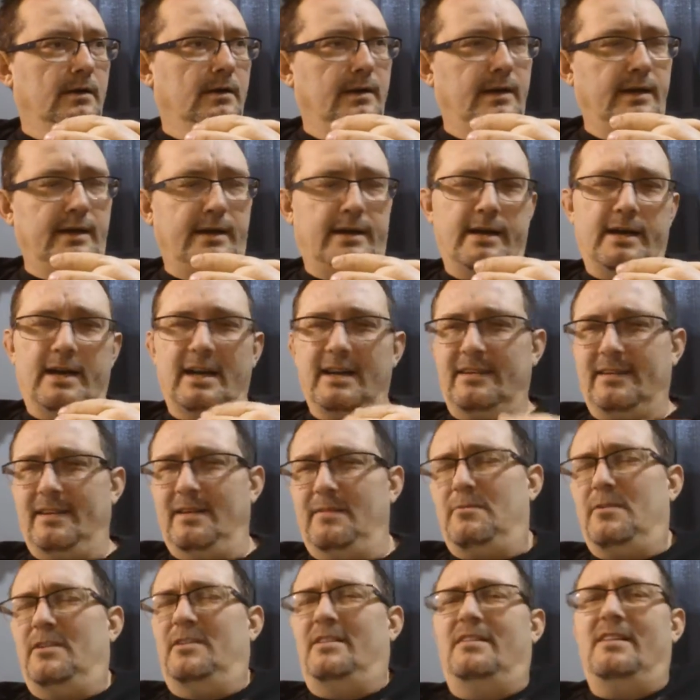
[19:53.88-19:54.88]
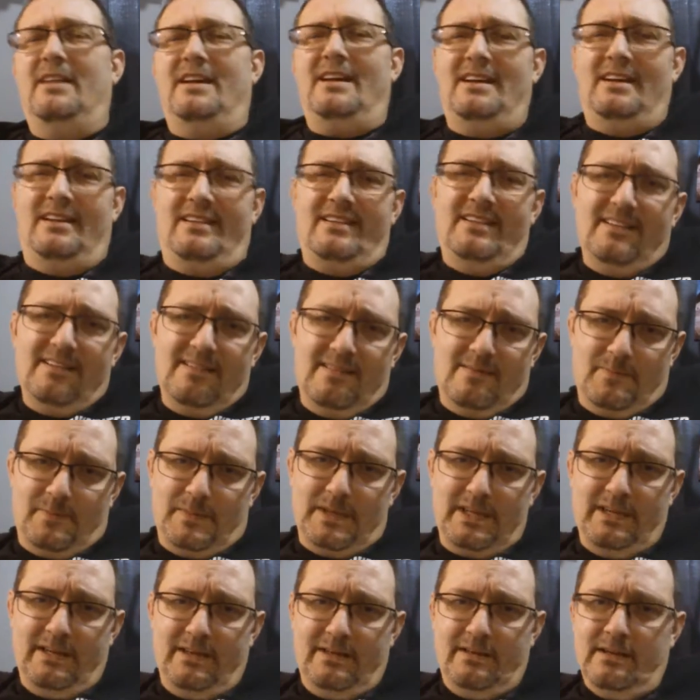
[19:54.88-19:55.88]
That guy said, "Well, daggone,
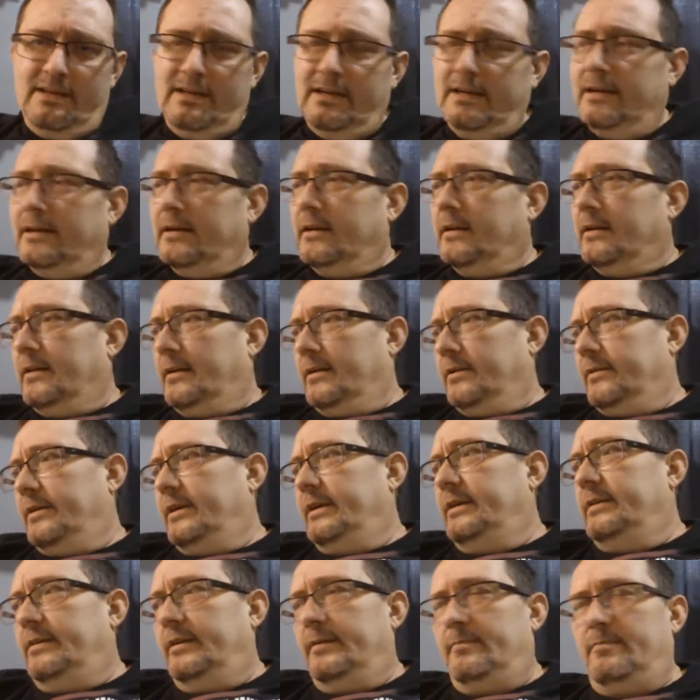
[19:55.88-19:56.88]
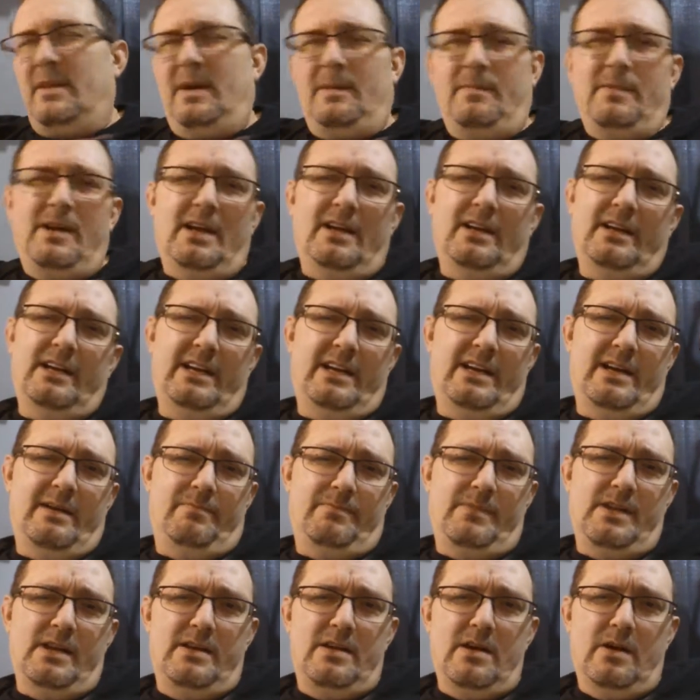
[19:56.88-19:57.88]
man." So he said, "Maybe I need to
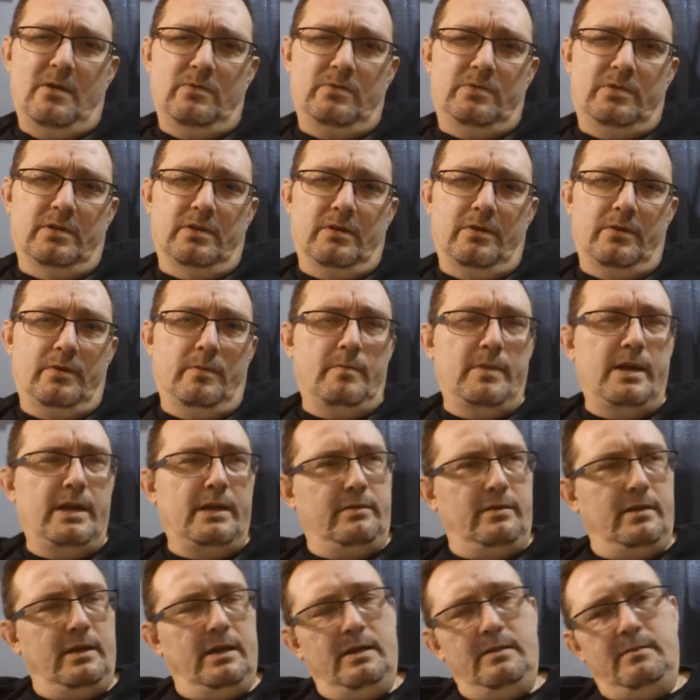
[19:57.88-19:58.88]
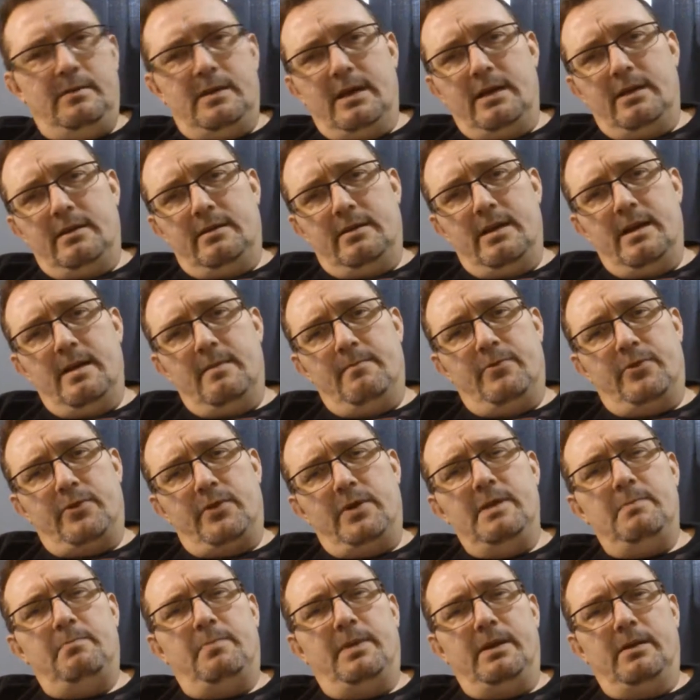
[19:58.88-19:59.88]
up the dose a little bit." So he takes it up
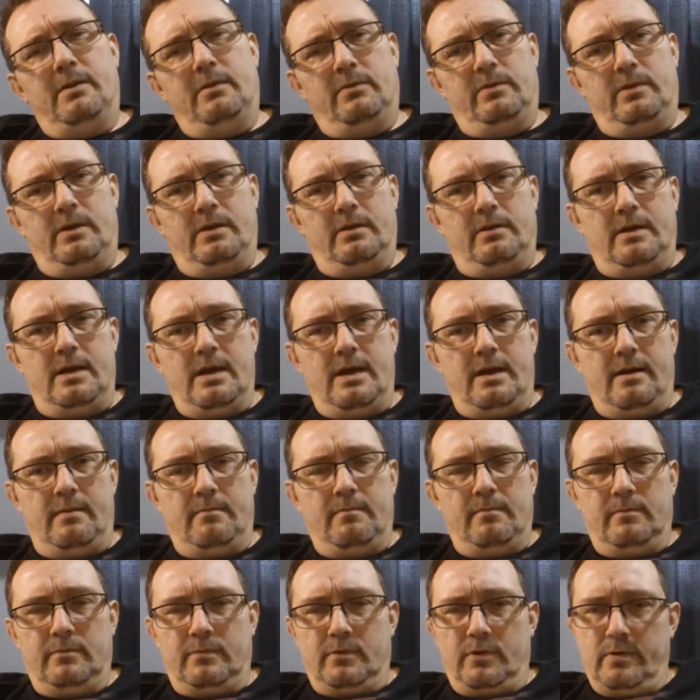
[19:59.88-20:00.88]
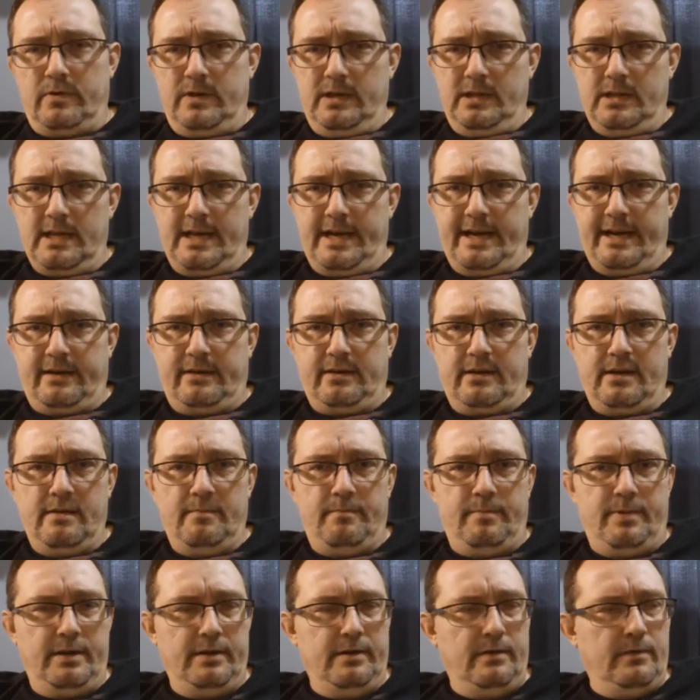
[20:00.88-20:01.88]
3 pills this time. 3
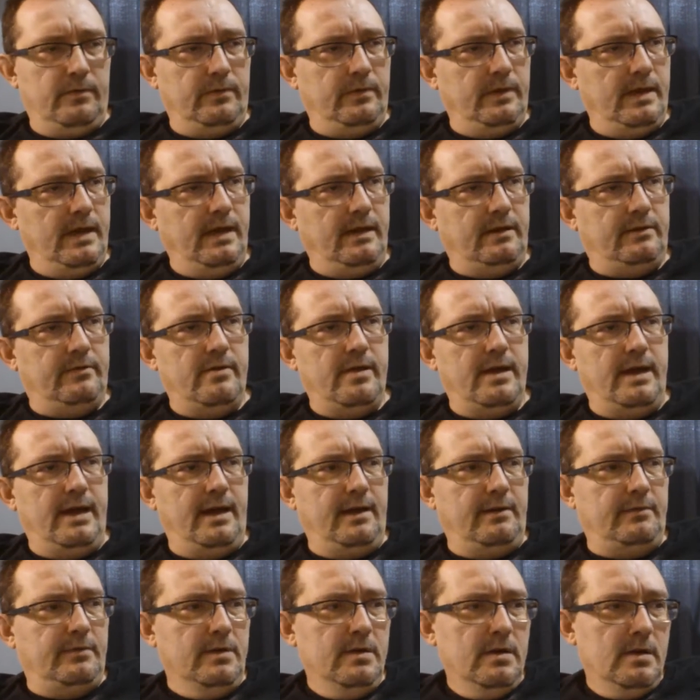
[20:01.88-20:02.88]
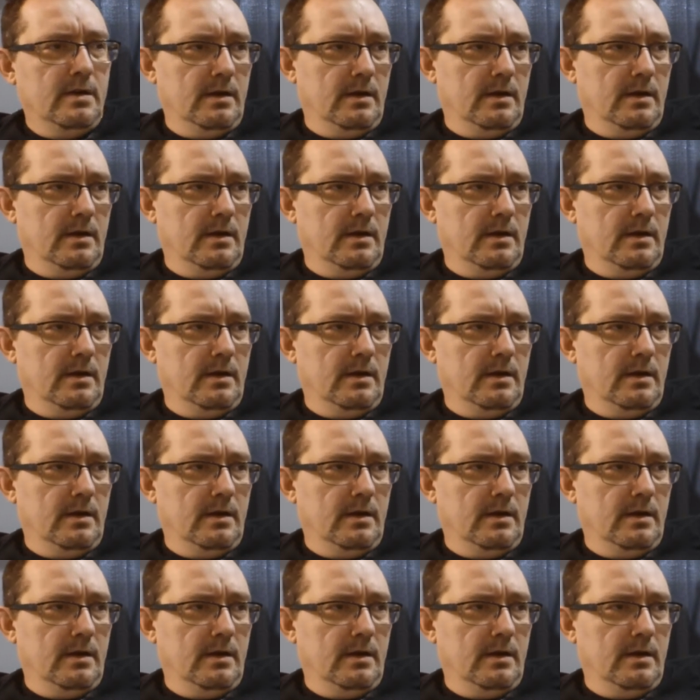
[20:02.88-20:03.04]
laxative pills, X-Lax.